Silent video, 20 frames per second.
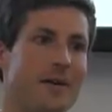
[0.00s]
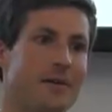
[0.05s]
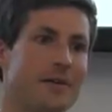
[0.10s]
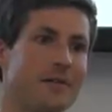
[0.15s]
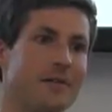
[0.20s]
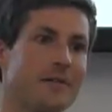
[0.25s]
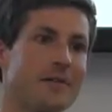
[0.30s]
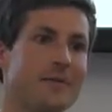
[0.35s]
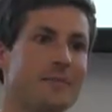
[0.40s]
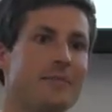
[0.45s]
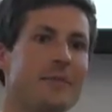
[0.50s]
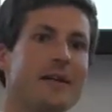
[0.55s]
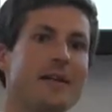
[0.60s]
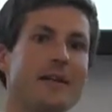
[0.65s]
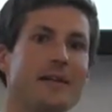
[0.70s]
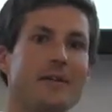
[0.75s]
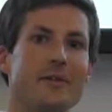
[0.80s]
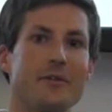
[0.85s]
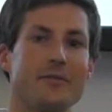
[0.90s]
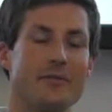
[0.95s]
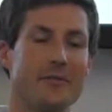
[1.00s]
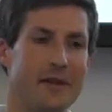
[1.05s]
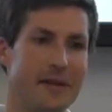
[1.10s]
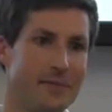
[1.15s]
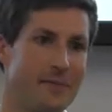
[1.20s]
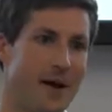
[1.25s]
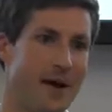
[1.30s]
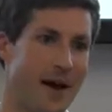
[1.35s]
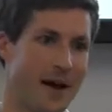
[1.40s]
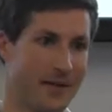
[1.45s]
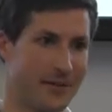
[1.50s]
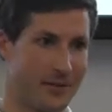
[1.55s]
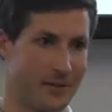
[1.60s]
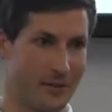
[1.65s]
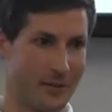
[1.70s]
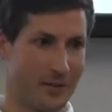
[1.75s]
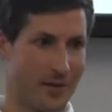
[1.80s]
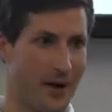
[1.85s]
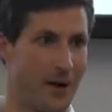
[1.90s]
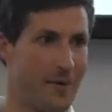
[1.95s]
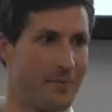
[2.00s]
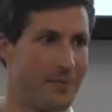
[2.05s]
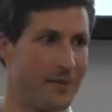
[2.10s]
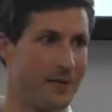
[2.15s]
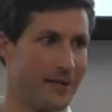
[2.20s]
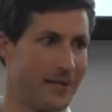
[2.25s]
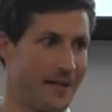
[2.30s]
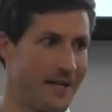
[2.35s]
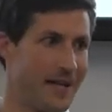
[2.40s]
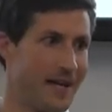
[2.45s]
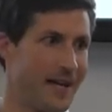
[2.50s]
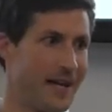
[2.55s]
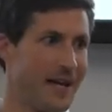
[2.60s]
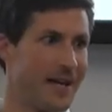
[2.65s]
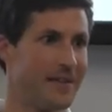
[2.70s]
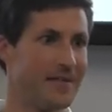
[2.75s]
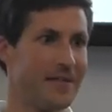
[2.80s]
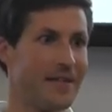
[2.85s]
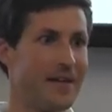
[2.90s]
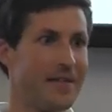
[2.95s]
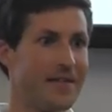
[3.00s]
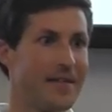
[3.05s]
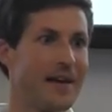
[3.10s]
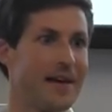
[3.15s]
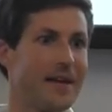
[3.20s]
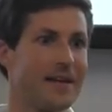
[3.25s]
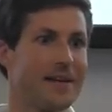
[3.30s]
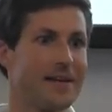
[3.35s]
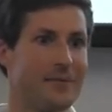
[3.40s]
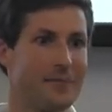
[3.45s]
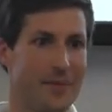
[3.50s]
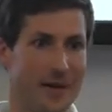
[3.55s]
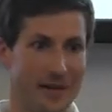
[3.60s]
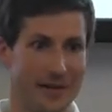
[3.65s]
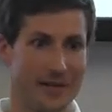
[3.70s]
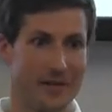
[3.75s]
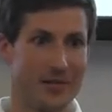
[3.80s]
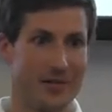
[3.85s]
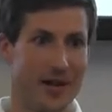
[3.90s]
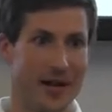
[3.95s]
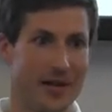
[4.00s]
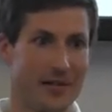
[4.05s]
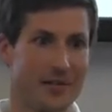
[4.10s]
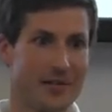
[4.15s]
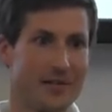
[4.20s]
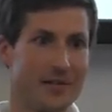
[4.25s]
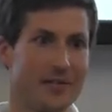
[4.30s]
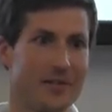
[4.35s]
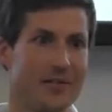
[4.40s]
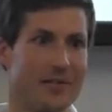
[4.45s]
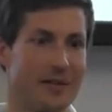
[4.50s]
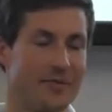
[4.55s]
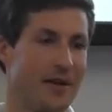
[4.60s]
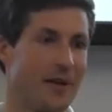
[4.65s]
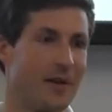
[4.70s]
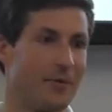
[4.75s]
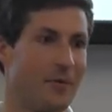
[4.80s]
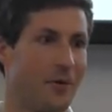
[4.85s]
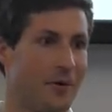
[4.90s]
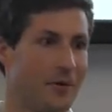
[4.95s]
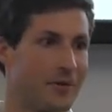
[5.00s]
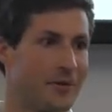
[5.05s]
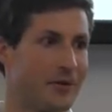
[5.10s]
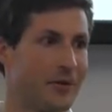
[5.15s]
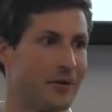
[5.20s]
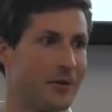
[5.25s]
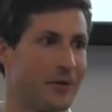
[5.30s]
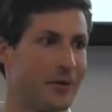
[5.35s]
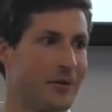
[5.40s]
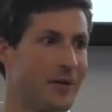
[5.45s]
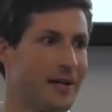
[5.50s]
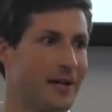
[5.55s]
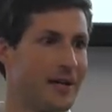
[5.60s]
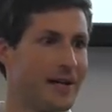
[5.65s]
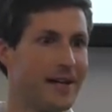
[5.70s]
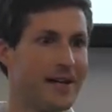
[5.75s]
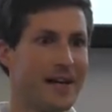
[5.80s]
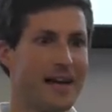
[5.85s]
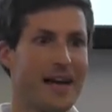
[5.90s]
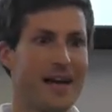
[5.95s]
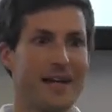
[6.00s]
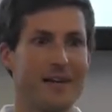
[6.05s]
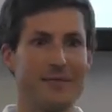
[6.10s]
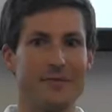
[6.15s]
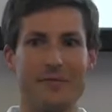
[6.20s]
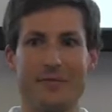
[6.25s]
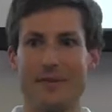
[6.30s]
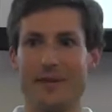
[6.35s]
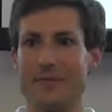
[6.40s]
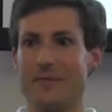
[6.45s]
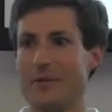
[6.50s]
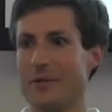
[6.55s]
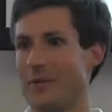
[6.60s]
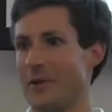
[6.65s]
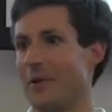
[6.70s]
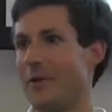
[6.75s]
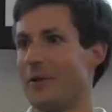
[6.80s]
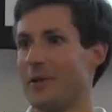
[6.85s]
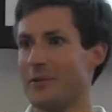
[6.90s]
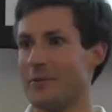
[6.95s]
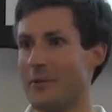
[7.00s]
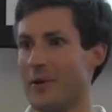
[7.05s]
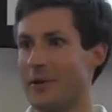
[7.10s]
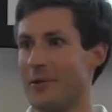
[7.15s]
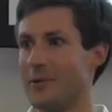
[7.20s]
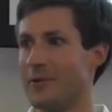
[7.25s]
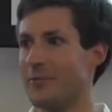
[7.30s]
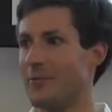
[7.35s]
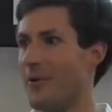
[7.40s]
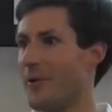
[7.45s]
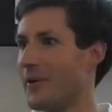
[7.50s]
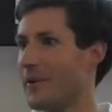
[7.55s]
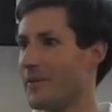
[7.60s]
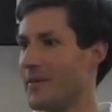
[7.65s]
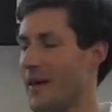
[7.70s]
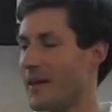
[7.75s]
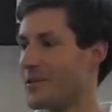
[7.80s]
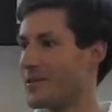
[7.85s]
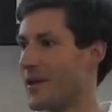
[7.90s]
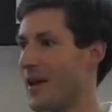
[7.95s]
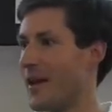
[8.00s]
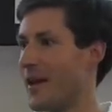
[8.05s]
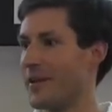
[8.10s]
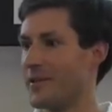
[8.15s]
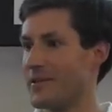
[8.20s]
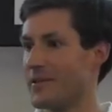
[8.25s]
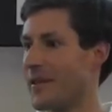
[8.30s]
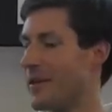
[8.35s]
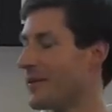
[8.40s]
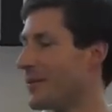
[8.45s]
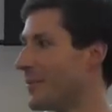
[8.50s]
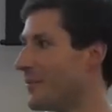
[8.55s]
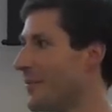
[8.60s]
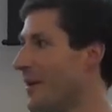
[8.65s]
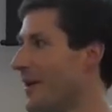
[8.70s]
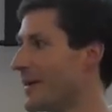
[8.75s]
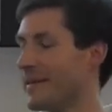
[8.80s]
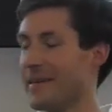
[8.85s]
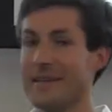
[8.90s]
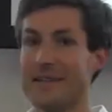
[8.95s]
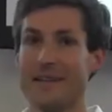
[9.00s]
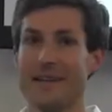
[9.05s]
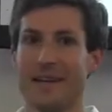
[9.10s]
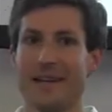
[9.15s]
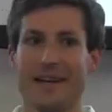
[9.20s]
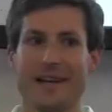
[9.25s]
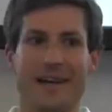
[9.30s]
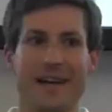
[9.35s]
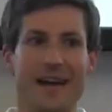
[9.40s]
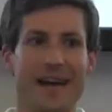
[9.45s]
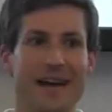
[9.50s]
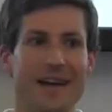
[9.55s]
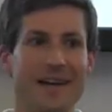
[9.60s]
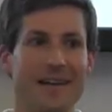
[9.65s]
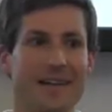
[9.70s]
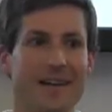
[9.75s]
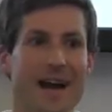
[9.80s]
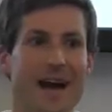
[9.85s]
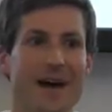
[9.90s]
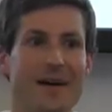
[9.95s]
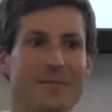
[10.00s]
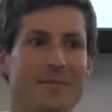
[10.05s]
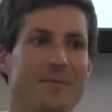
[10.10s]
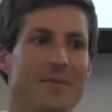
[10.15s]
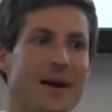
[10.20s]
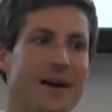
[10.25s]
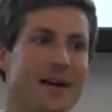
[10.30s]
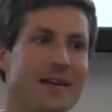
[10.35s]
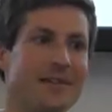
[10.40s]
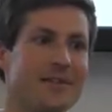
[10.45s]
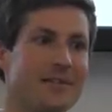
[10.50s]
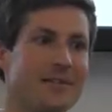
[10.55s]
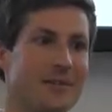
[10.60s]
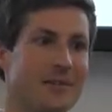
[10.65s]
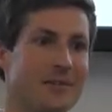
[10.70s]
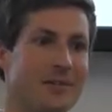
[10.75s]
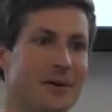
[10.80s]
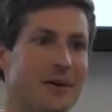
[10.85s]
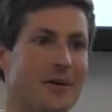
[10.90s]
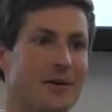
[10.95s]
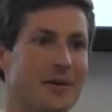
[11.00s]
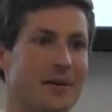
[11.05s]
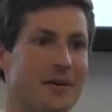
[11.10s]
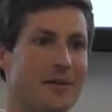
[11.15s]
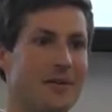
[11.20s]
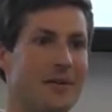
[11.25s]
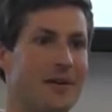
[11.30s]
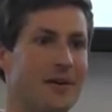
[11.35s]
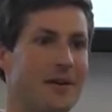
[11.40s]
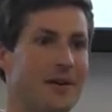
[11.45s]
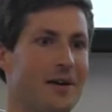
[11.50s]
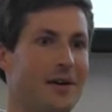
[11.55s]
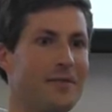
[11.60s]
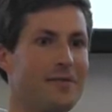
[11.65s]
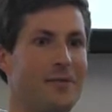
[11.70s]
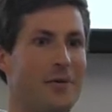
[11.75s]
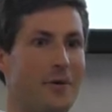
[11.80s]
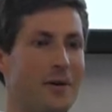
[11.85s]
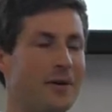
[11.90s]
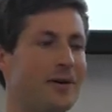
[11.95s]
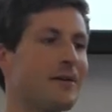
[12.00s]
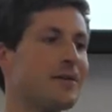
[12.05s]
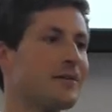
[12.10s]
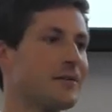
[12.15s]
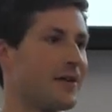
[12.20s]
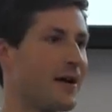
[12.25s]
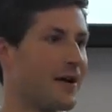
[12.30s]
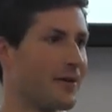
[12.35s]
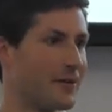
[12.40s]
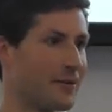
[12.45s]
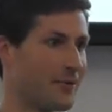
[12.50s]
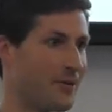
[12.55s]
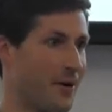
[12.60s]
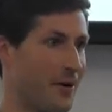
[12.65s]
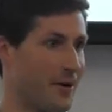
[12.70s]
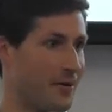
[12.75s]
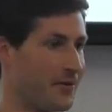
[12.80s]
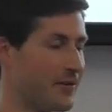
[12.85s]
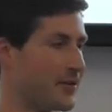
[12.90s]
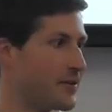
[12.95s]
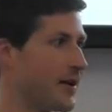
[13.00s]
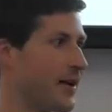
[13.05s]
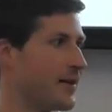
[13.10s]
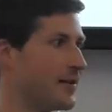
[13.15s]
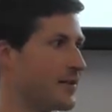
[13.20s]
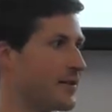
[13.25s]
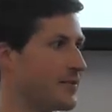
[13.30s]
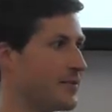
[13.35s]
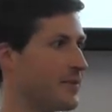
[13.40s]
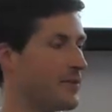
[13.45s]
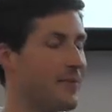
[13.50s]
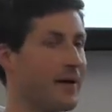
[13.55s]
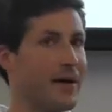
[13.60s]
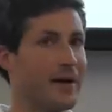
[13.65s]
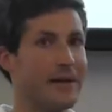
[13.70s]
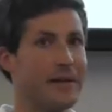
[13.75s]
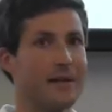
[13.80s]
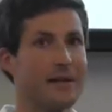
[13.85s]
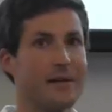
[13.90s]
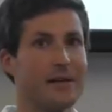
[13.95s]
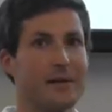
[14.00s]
on submitting your feedback to a company, then they make the changes if they want to, and if you're the only one who wanted that change, they don't make it. And at best, you're talking 4 years down the road, the change has been made.